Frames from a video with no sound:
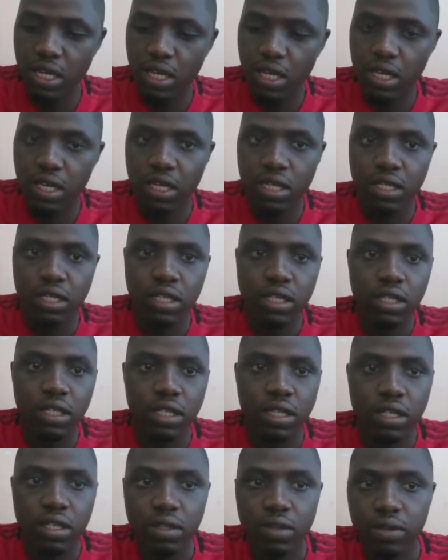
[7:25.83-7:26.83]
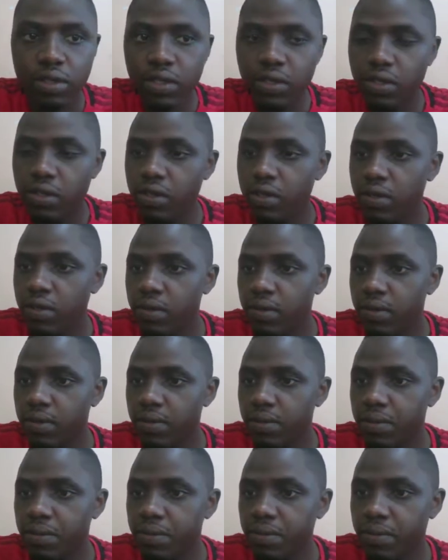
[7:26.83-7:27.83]
and here you go.
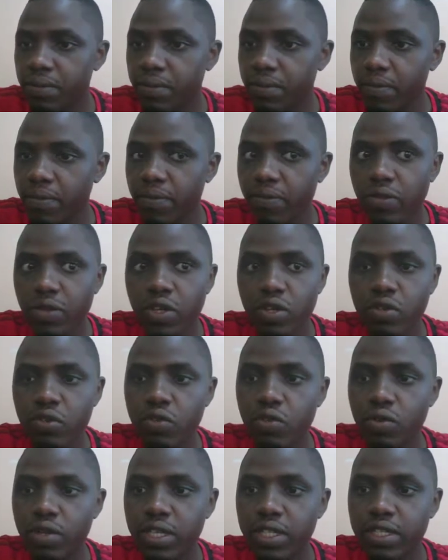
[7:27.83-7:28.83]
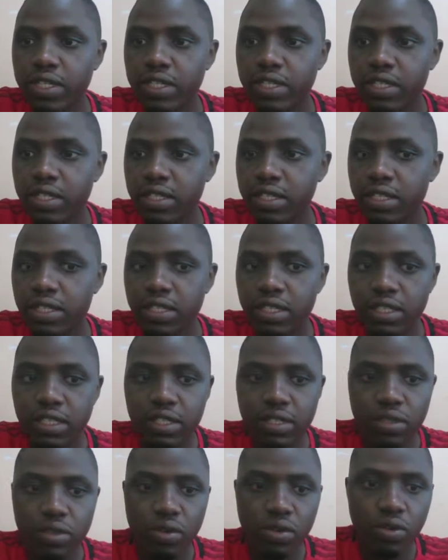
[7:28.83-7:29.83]
So let's
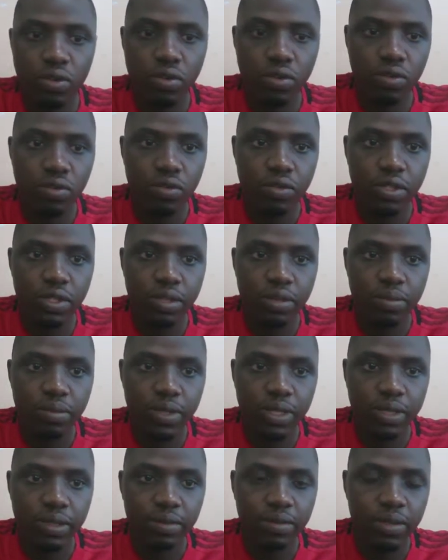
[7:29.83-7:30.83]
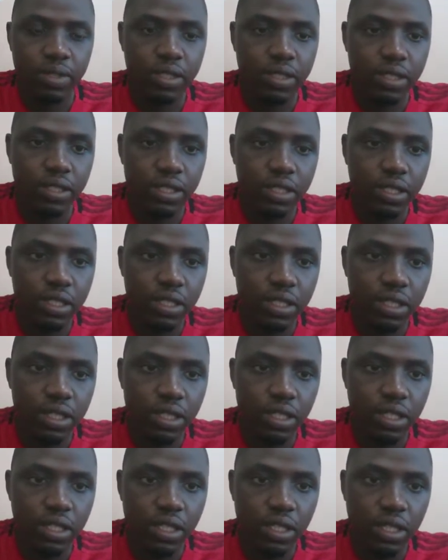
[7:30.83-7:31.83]
list all those departments
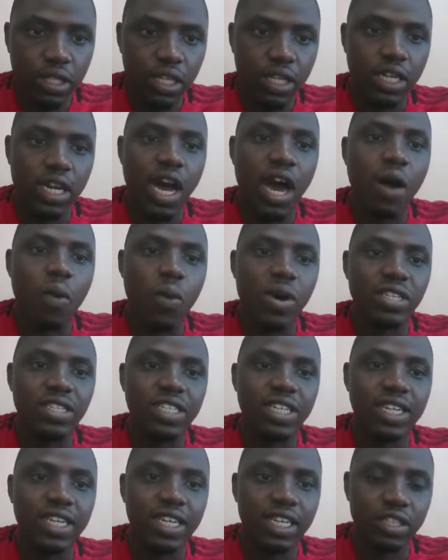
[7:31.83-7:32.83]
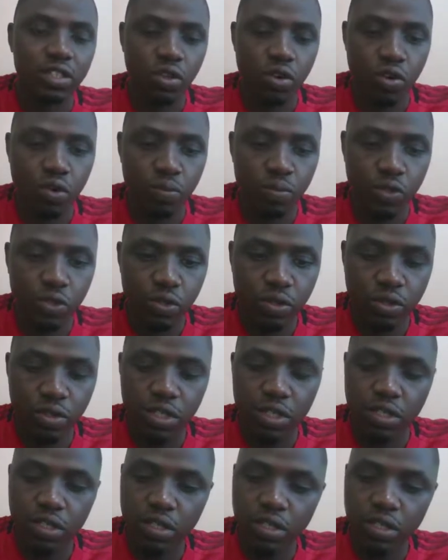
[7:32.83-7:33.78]
in our select option.